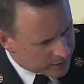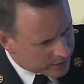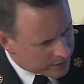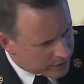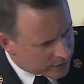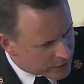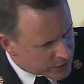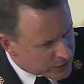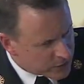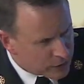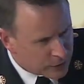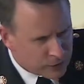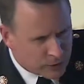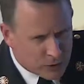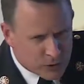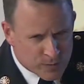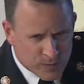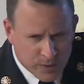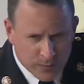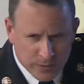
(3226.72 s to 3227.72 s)
This
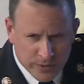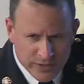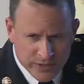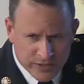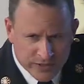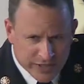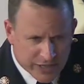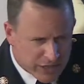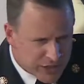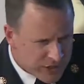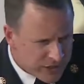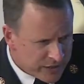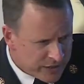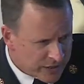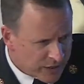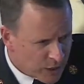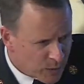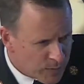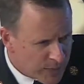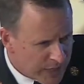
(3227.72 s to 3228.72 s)
concludes my
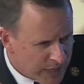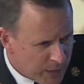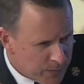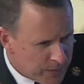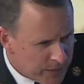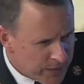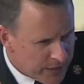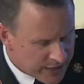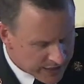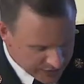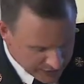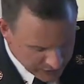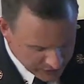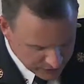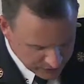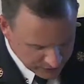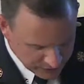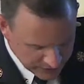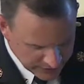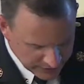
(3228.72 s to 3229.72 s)
presentation. I'll be happy to
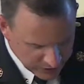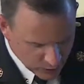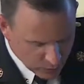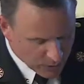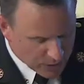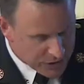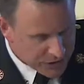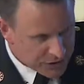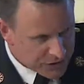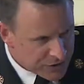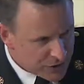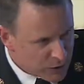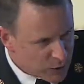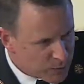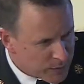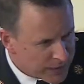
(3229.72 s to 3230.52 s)
answer any questions that you may